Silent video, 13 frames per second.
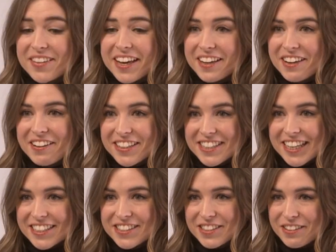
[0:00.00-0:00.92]
Yeah,
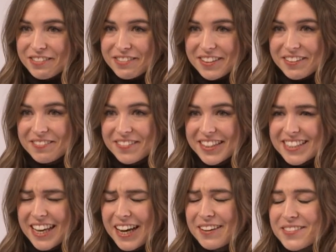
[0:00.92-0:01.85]
congratulations on the film.
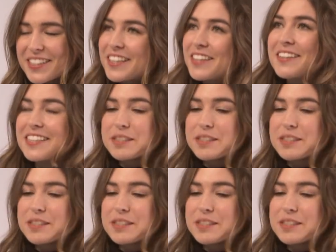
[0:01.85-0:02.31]
It's absolutely